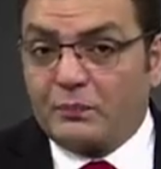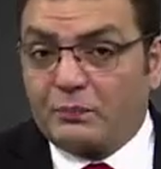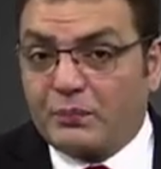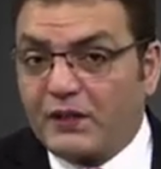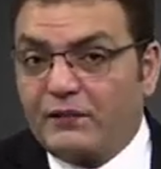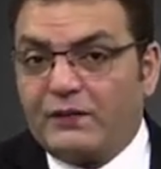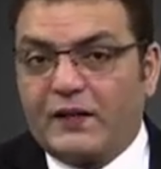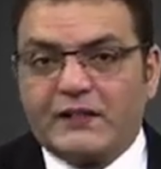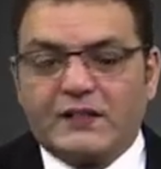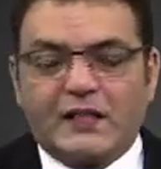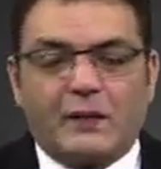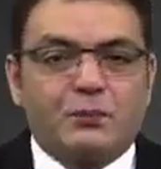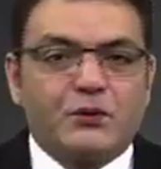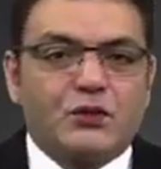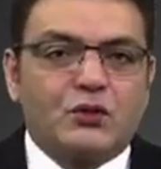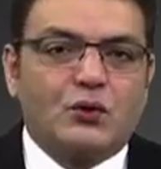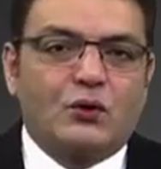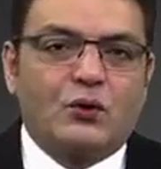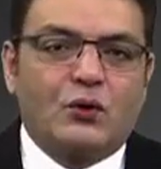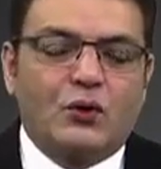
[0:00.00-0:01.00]
the previous
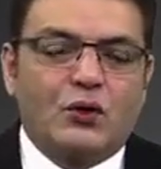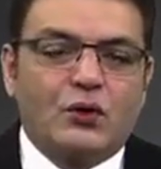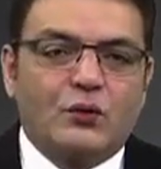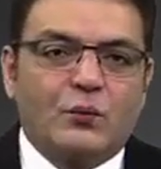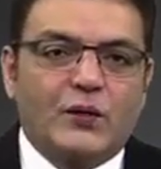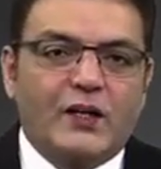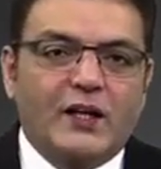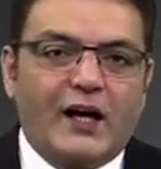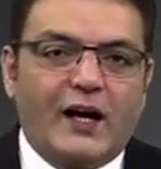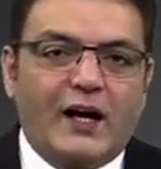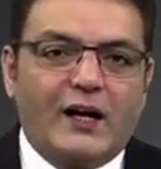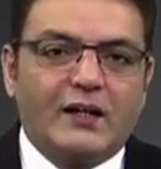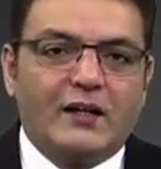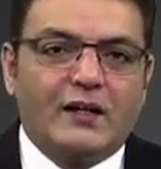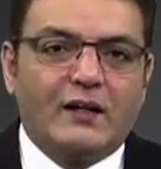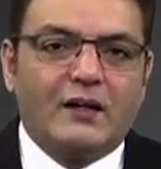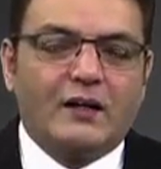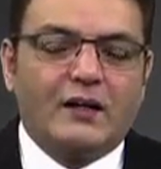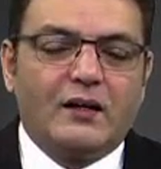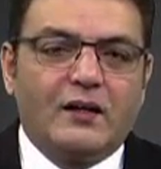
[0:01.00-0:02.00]
episode we
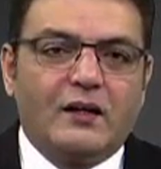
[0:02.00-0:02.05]
had